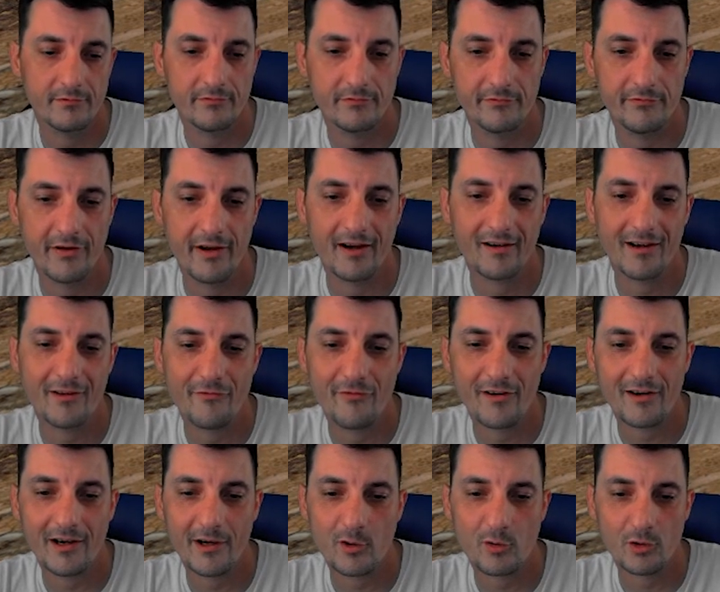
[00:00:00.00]
very,
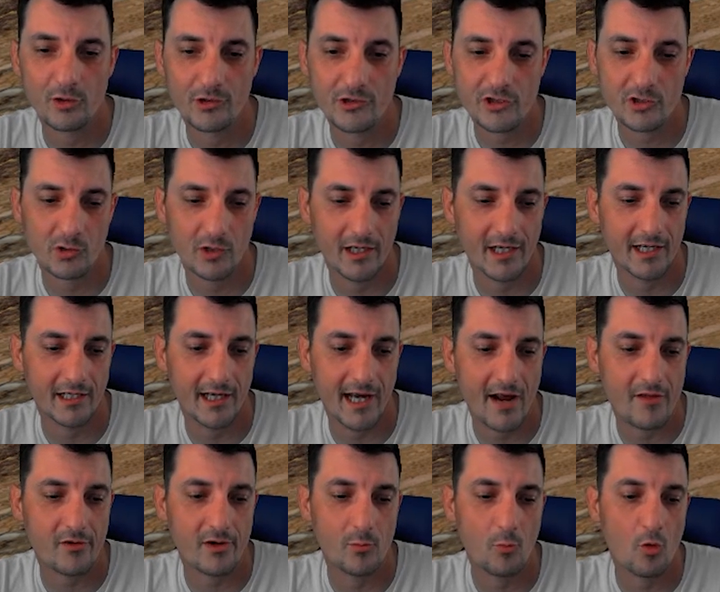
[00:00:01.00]
very crucial in
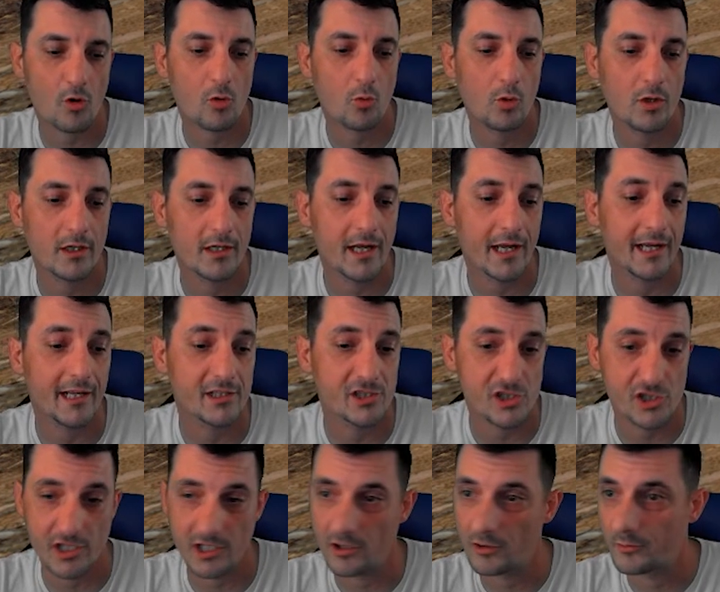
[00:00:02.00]
gathering more wood and
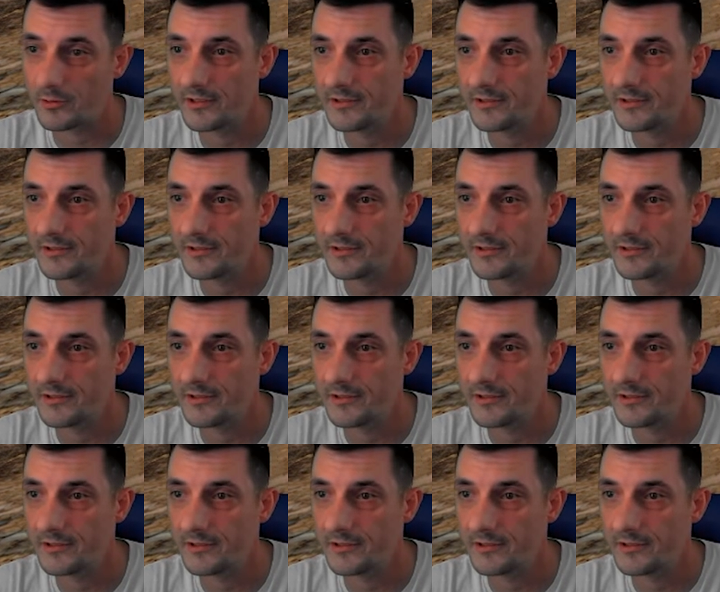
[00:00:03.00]
stone.